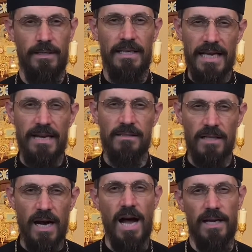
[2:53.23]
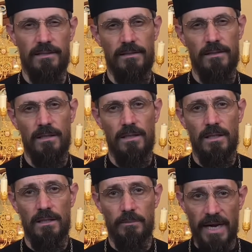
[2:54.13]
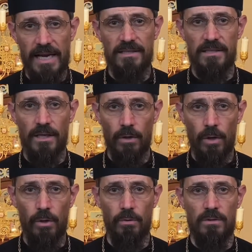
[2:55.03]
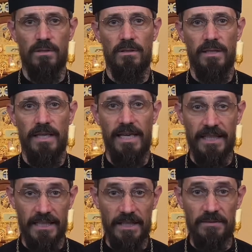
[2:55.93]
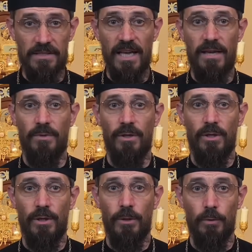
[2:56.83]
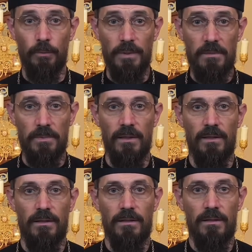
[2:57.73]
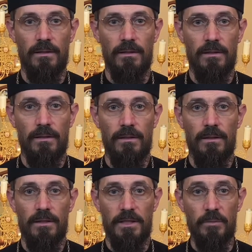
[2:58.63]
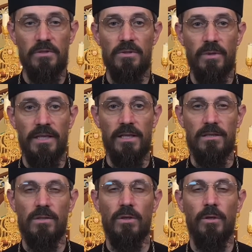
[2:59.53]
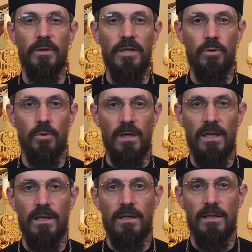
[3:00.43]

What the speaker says: thanks God, breaks the loaves, and gives them to people, demonstrate a solemn ritual